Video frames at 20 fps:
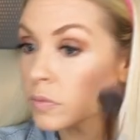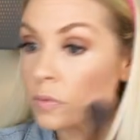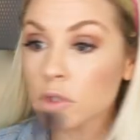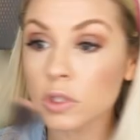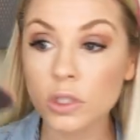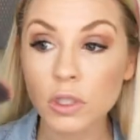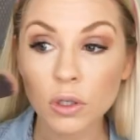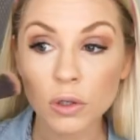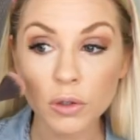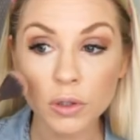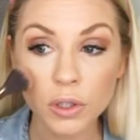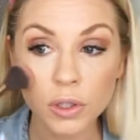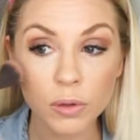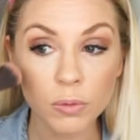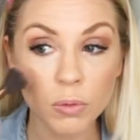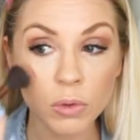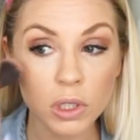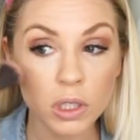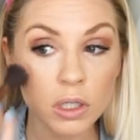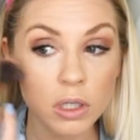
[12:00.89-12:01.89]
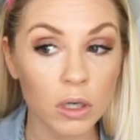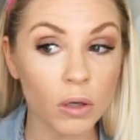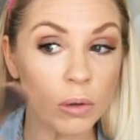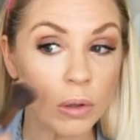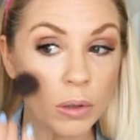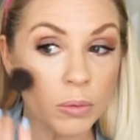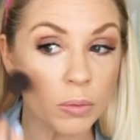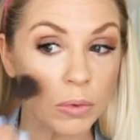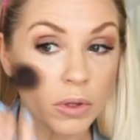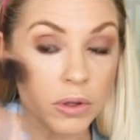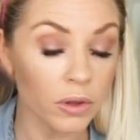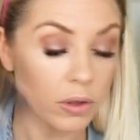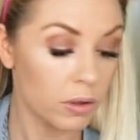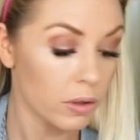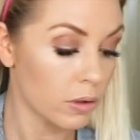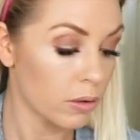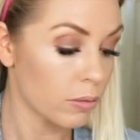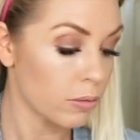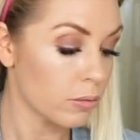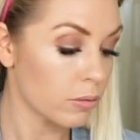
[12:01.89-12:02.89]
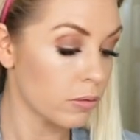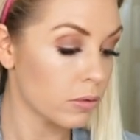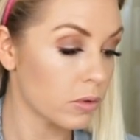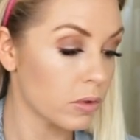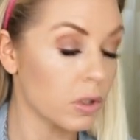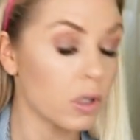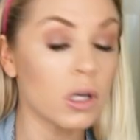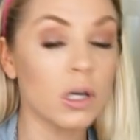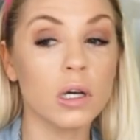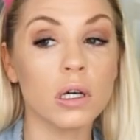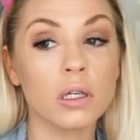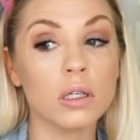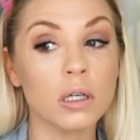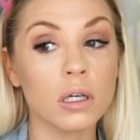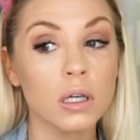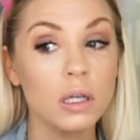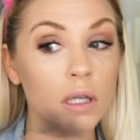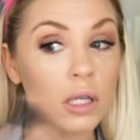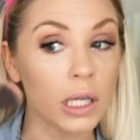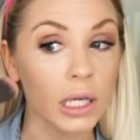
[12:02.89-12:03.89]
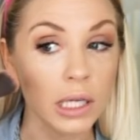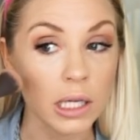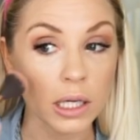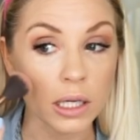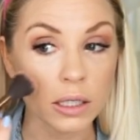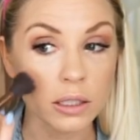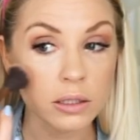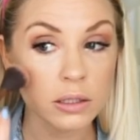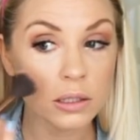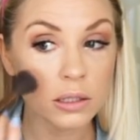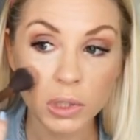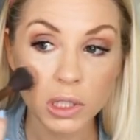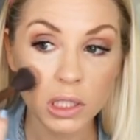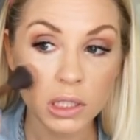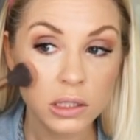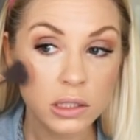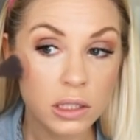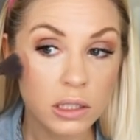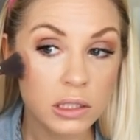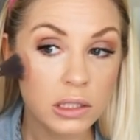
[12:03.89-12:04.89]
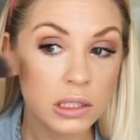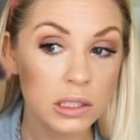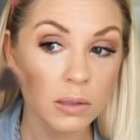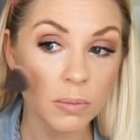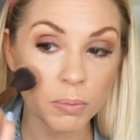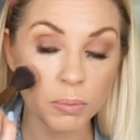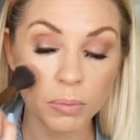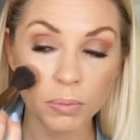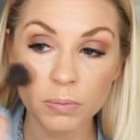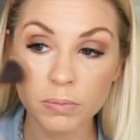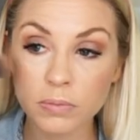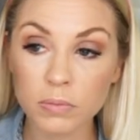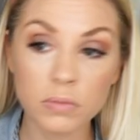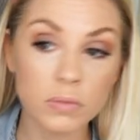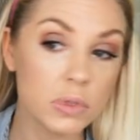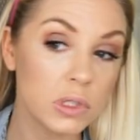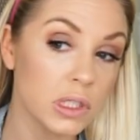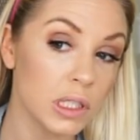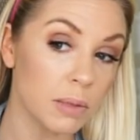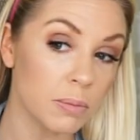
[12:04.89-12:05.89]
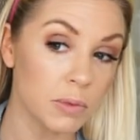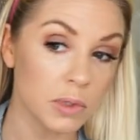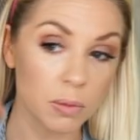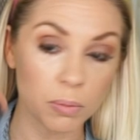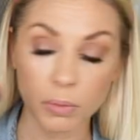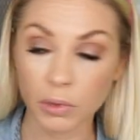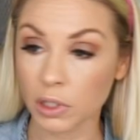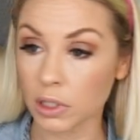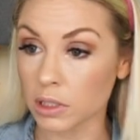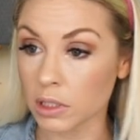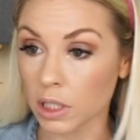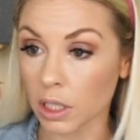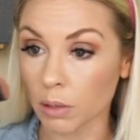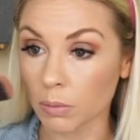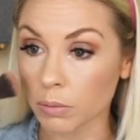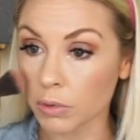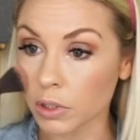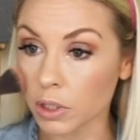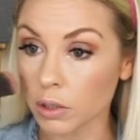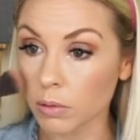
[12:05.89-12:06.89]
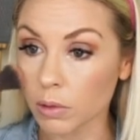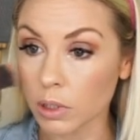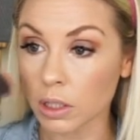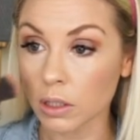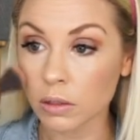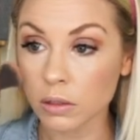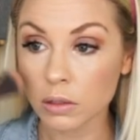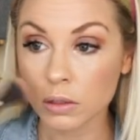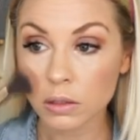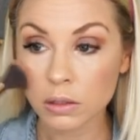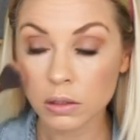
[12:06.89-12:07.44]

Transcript: so you want to go in with a light hand, but it does seem to blend out pretty well.